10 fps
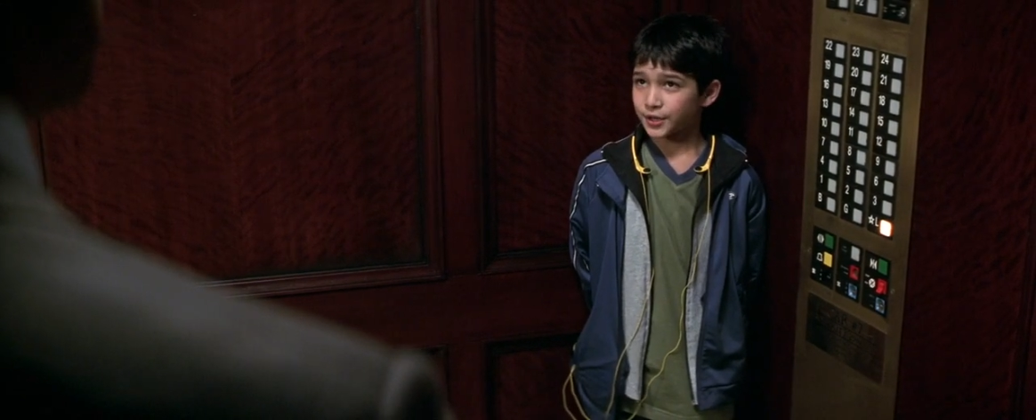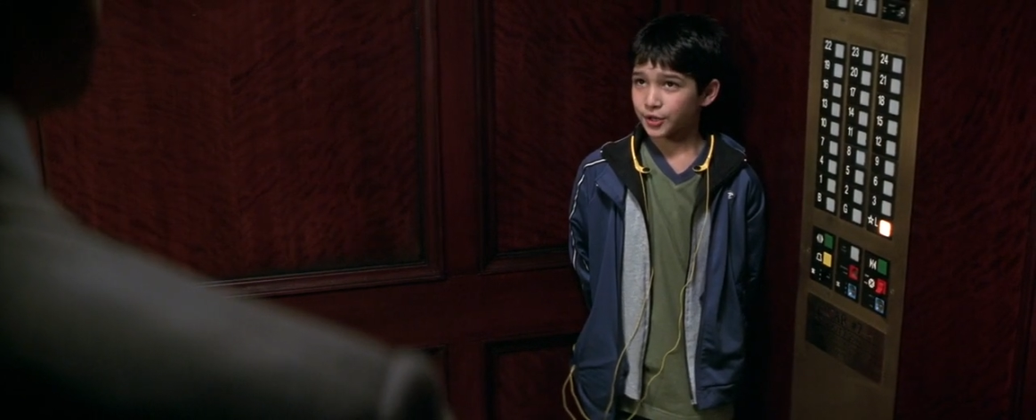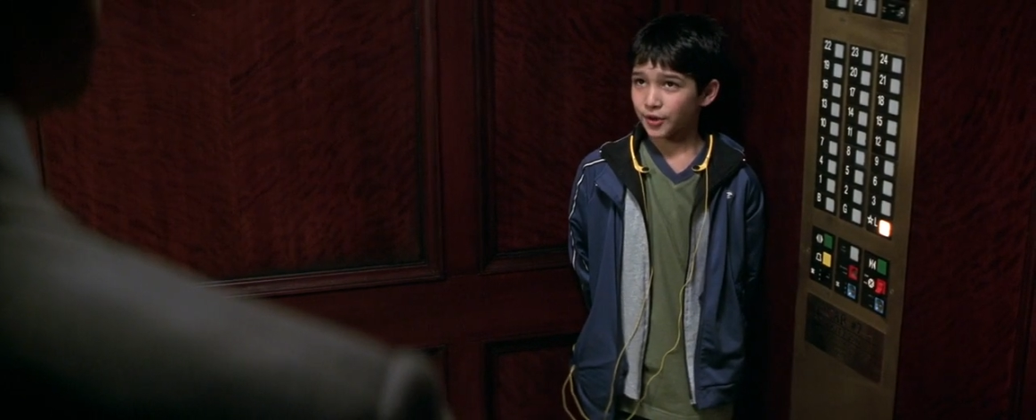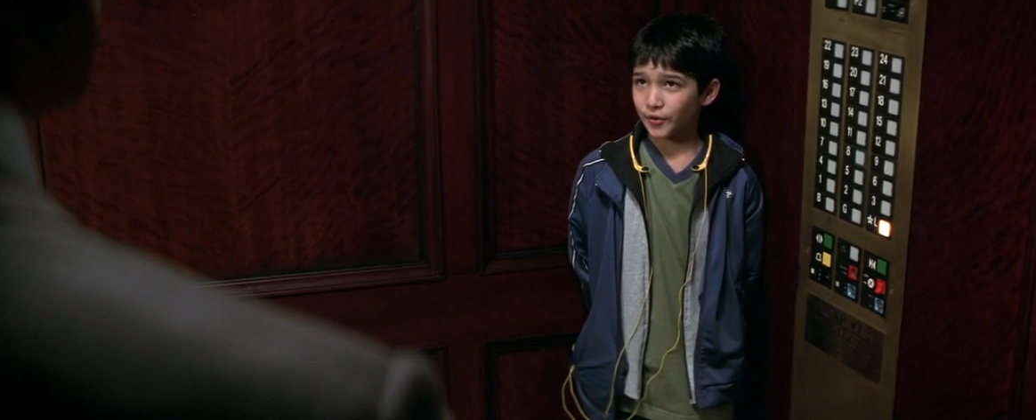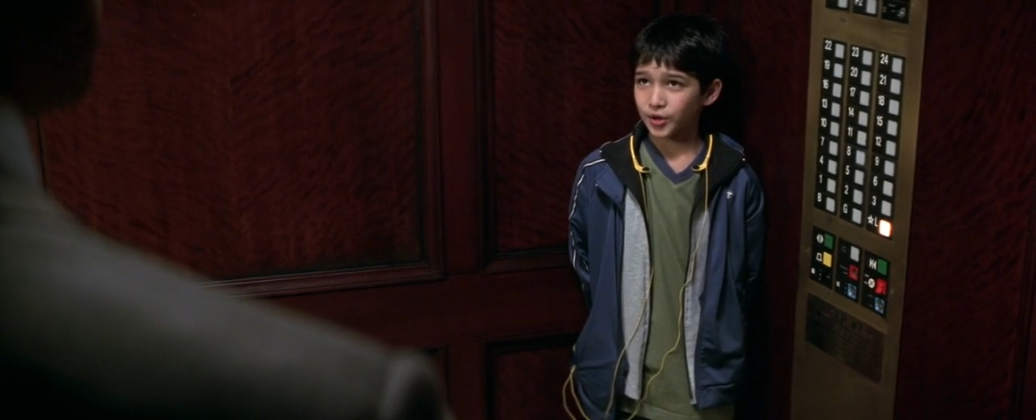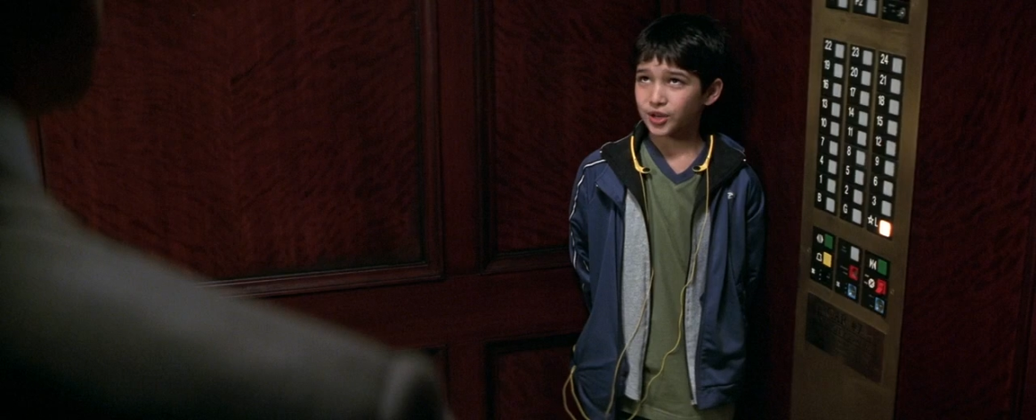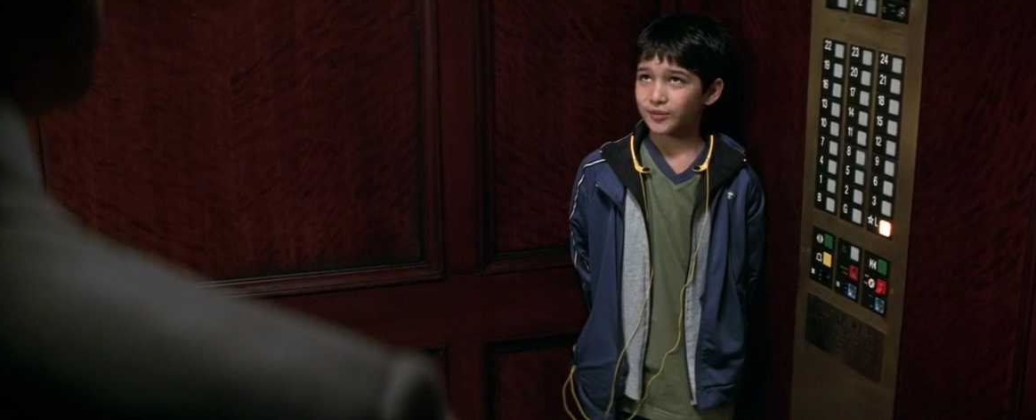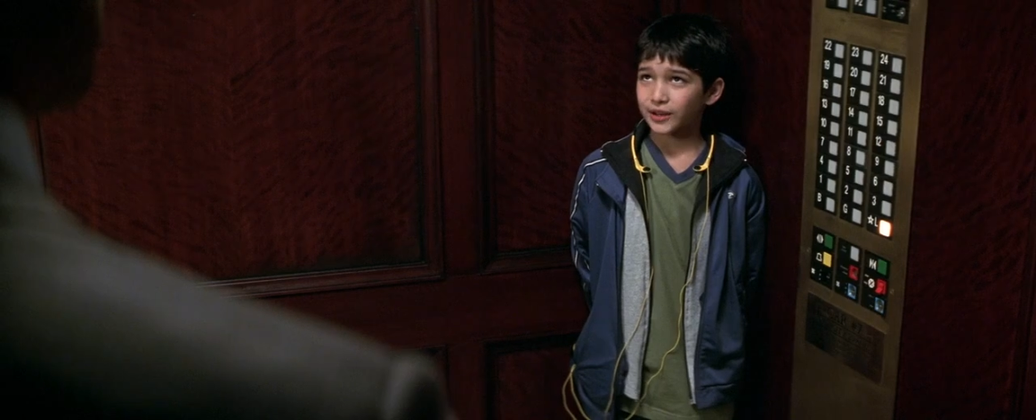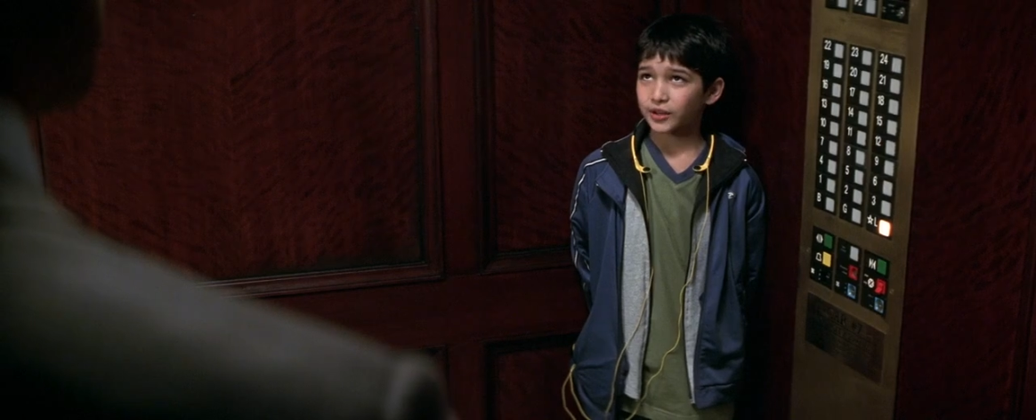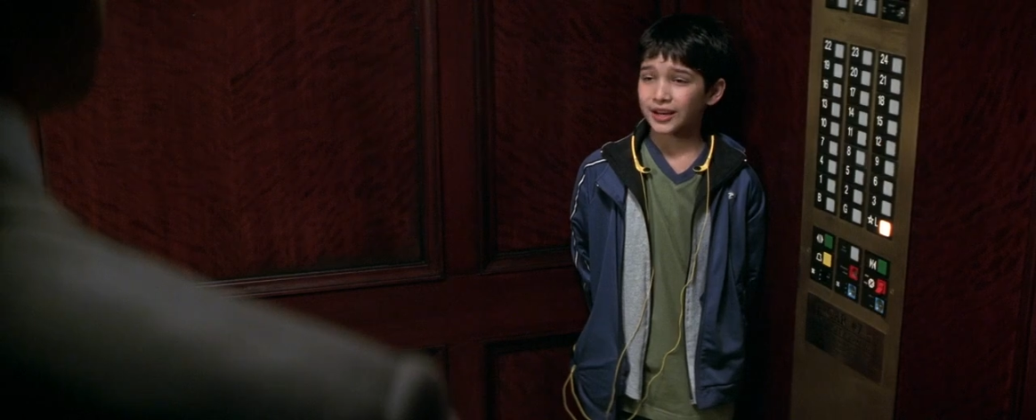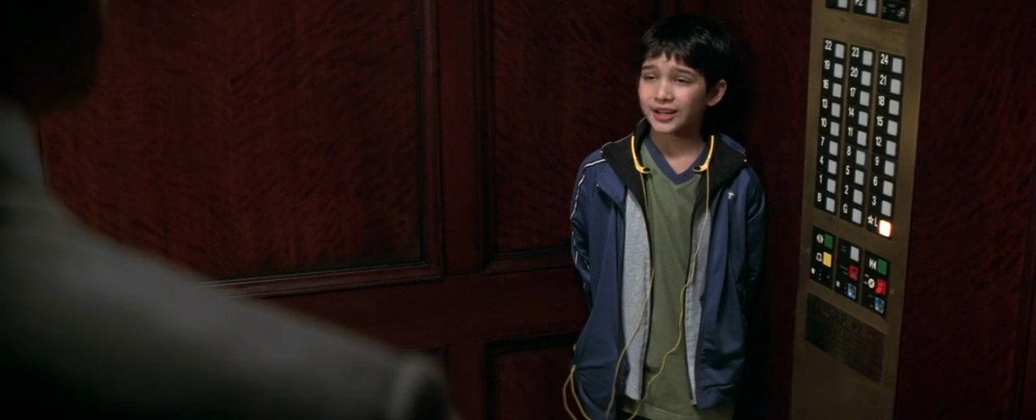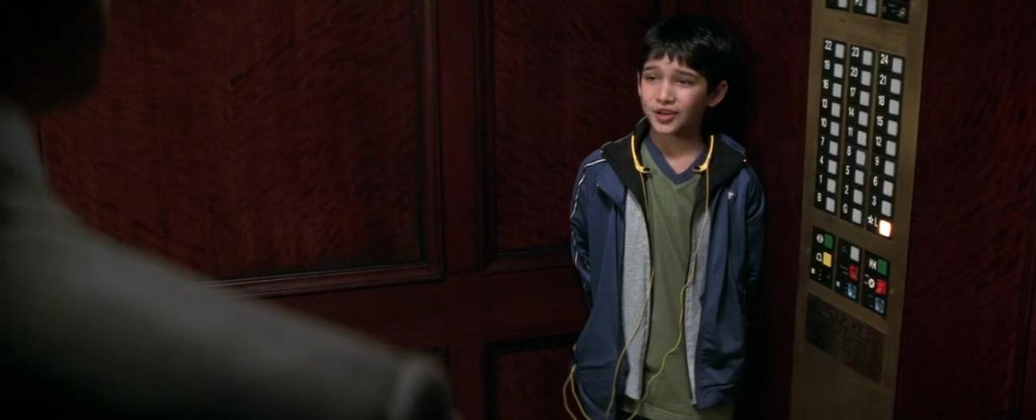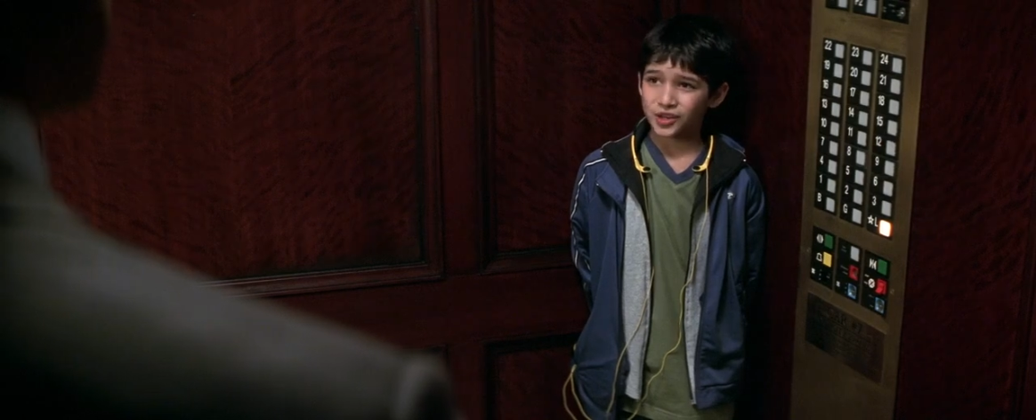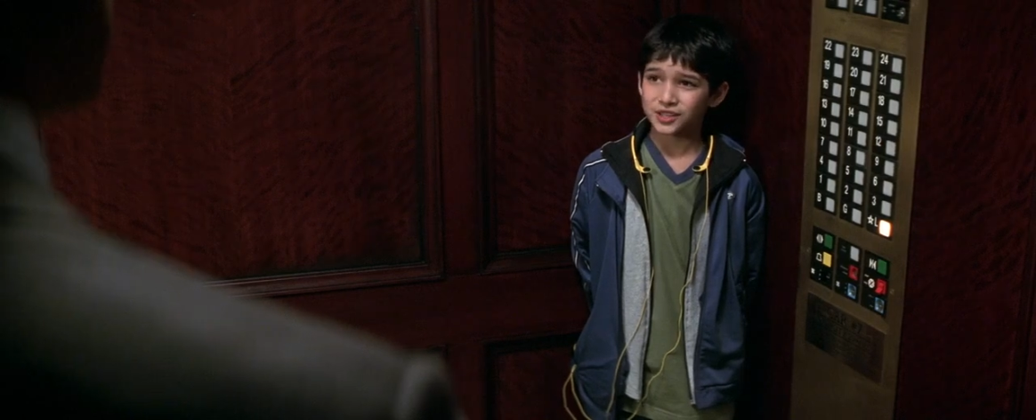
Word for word: I know your voting record and your